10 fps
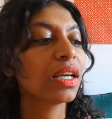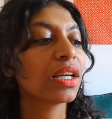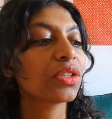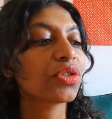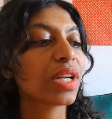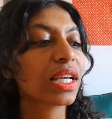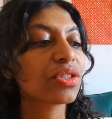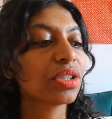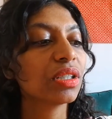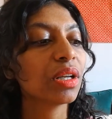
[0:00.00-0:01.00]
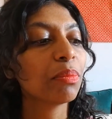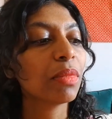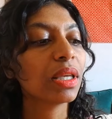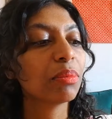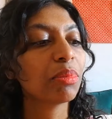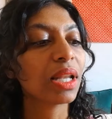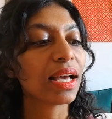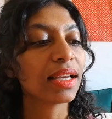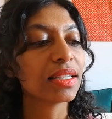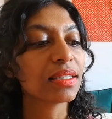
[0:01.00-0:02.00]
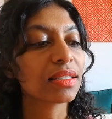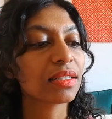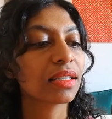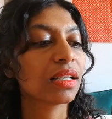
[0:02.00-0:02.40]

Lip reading: Attraction implies